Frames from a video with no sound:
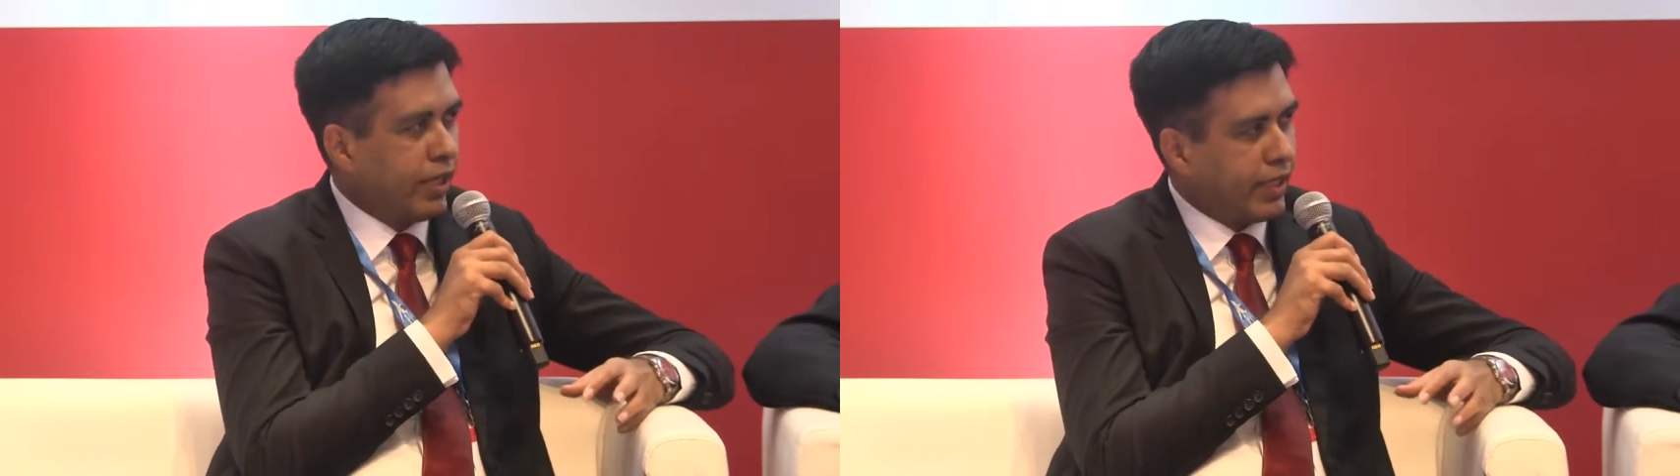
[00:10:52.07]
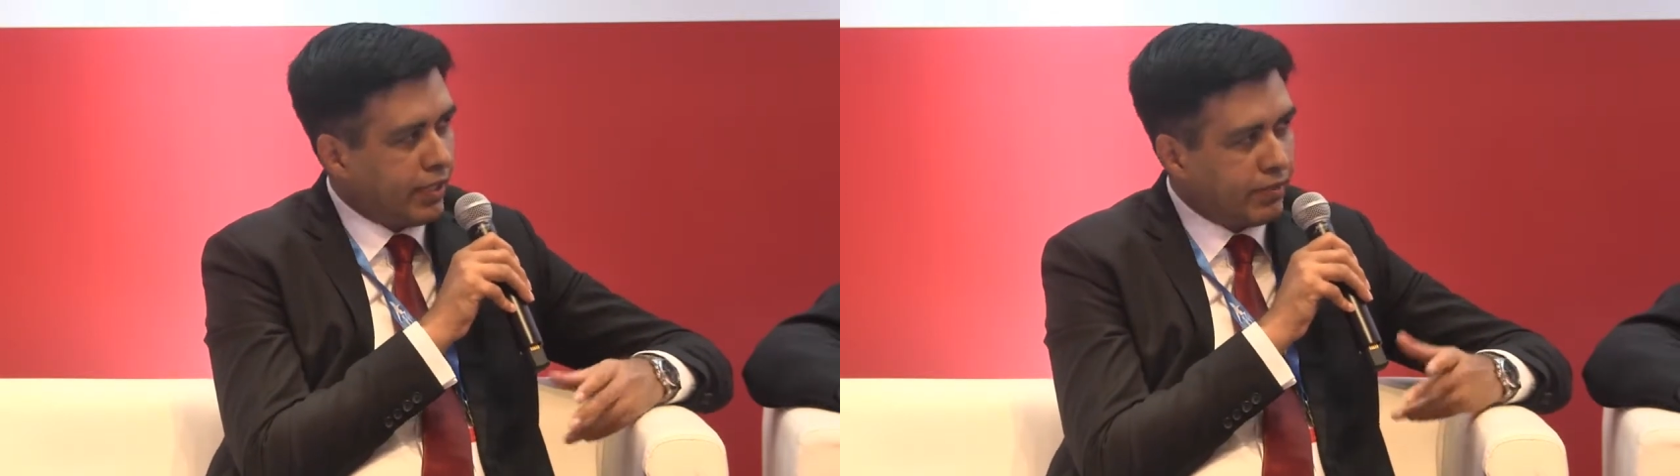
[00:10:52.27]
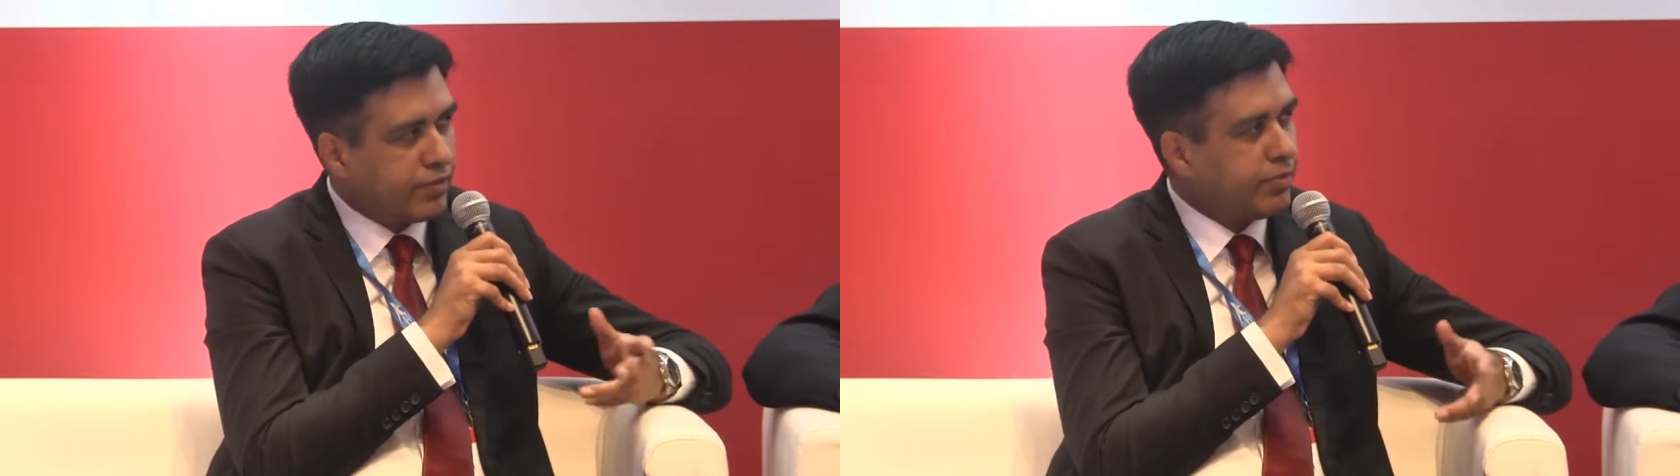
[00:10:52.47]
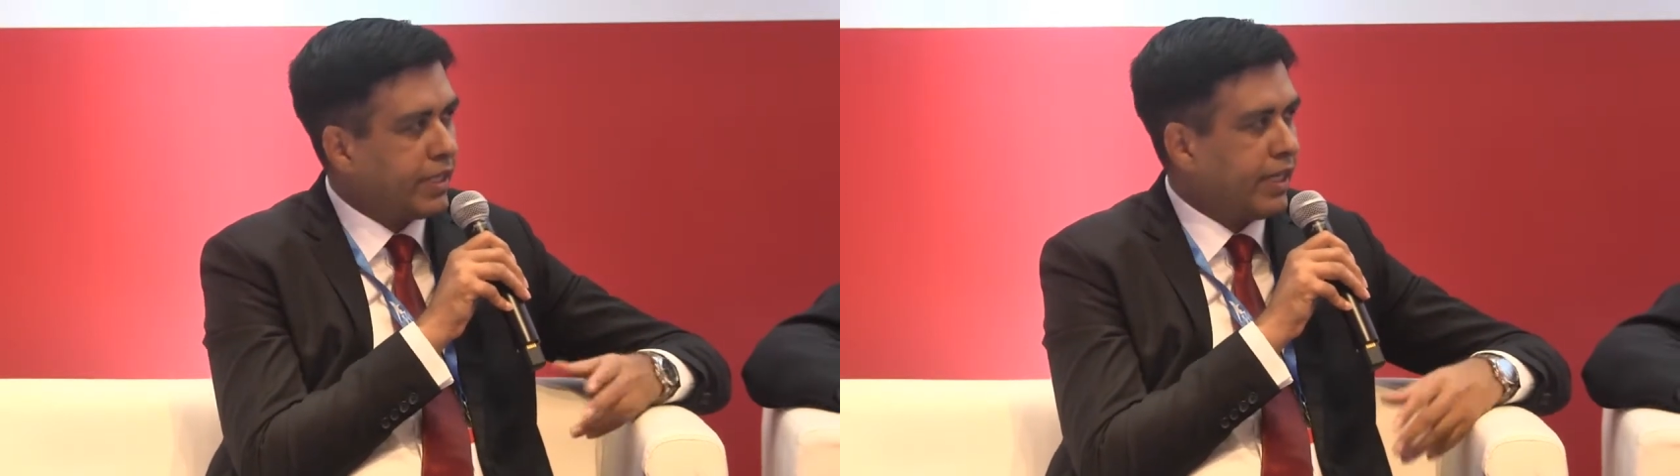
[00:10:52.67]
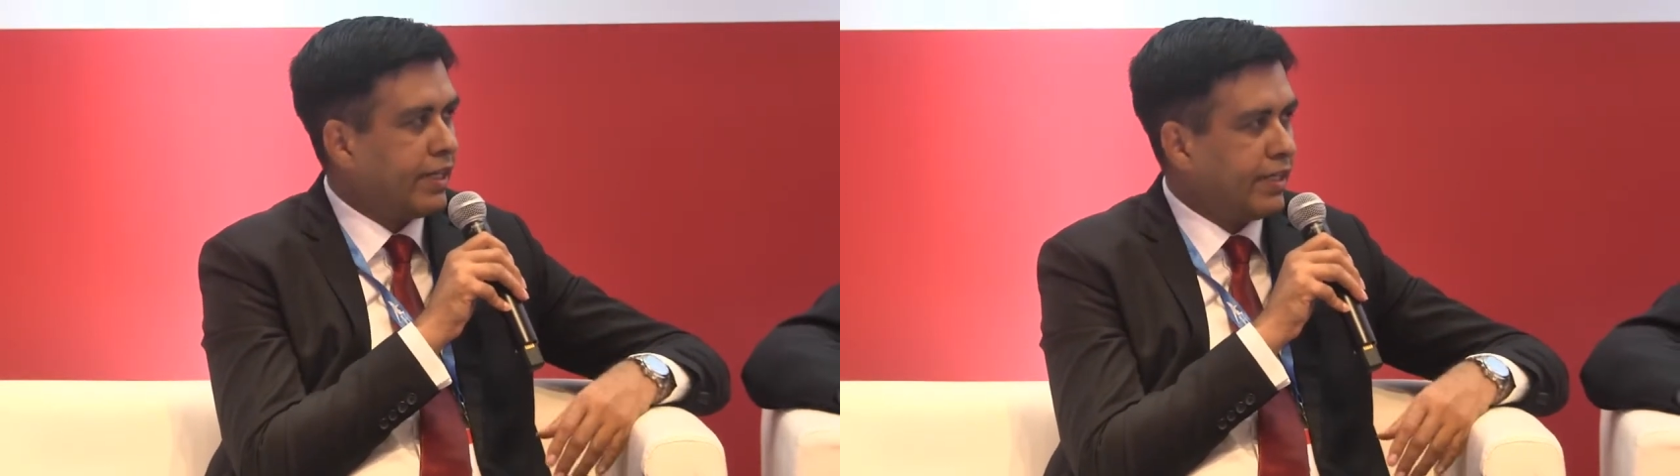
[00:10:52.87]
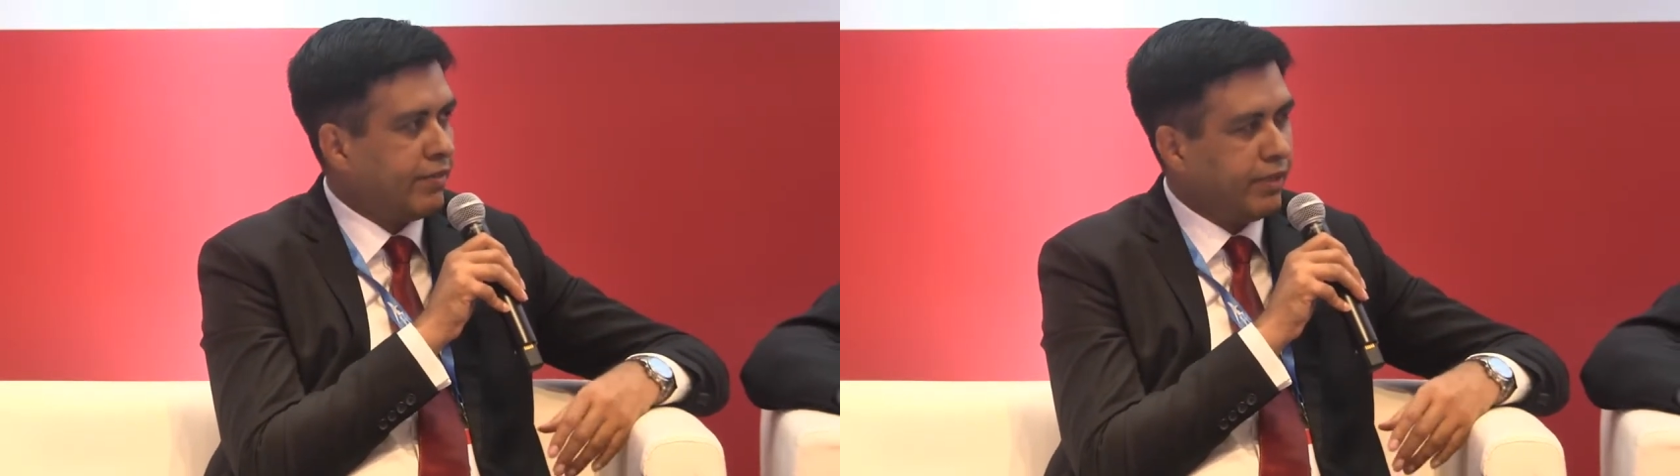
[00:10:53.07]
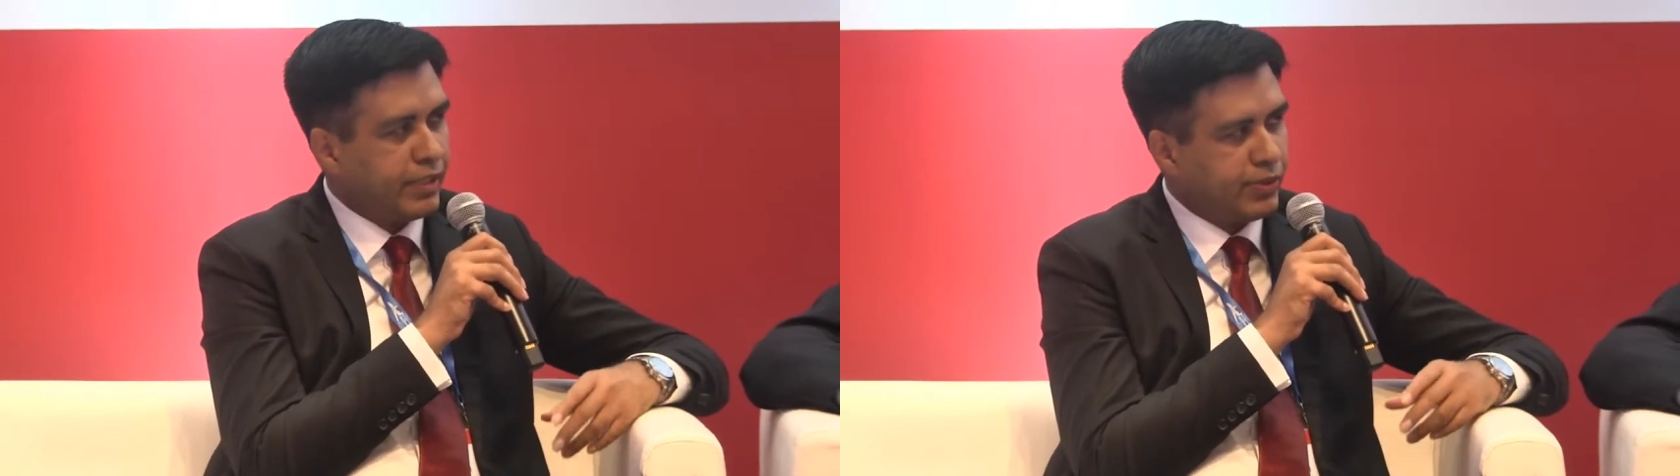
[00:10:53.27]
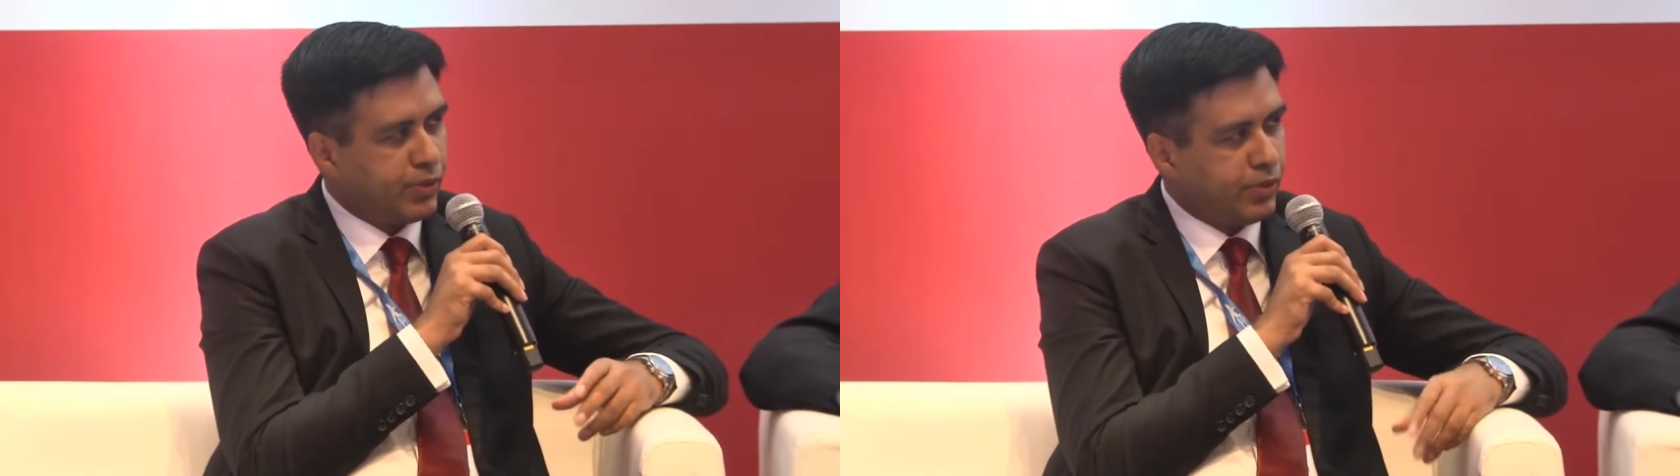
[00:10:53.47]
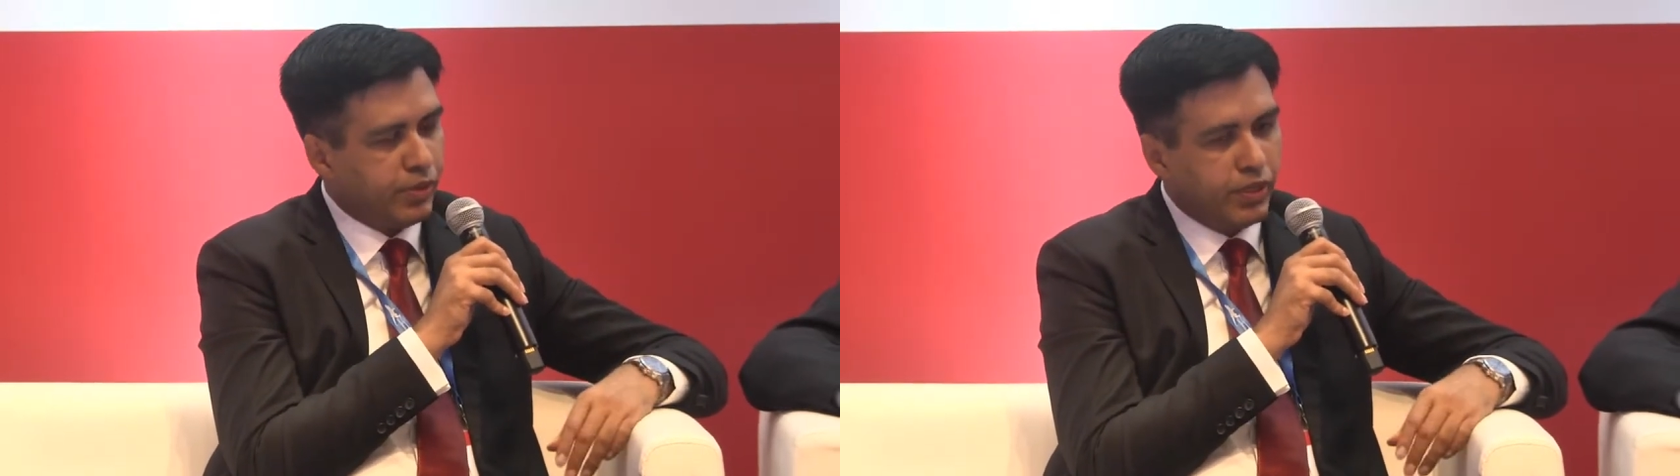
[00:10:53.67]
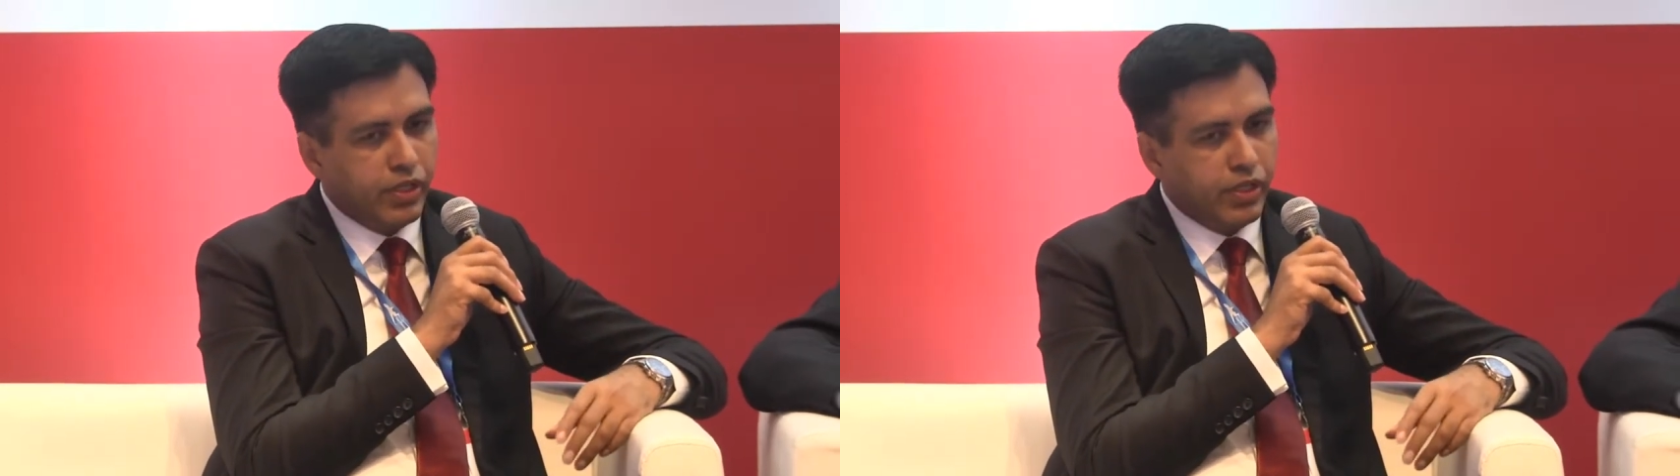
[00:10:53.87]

aircrafts being added very soon.